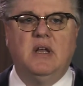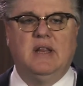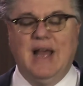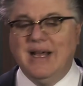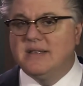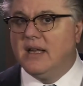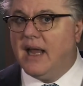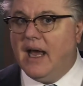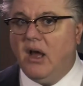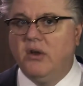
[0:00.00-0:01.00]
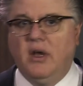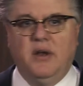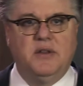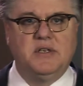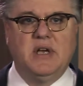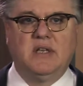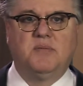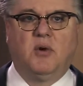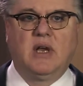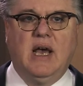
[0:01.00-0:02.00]
And that's allowed under the child
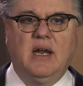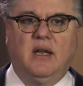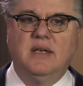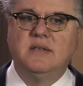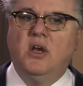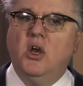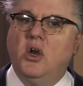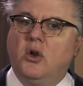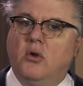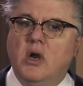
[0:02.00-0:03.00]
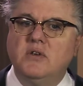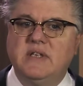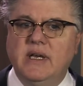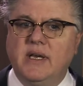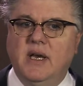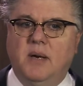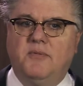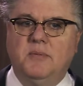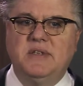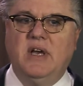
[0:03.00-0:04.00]
support guidelines. Gross income
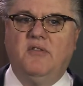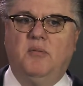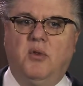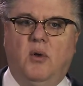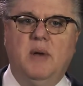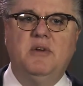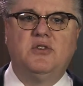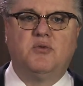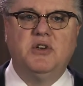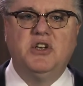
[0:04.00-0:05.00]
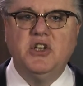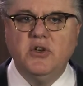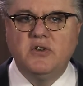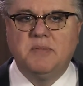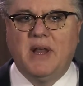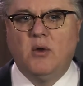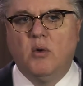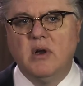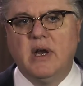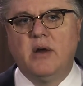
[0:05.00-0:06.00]
from self-employment is reduced by the
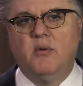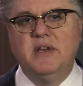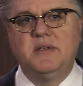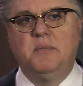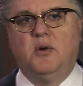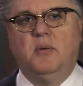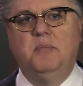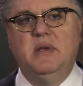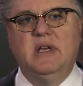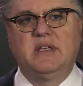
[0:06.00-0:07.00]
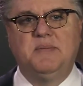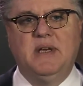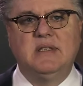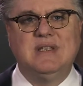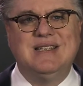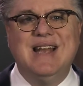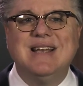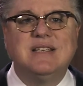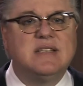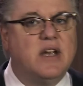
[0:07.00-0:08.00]
ordinary reasonable expenses
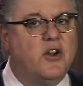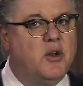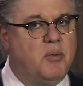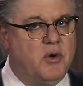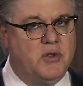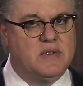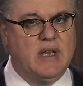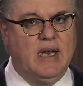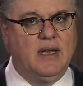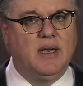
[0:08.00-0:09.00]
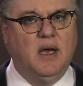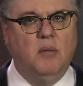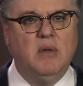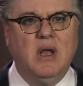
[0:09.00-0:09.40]
necessary to produce that income.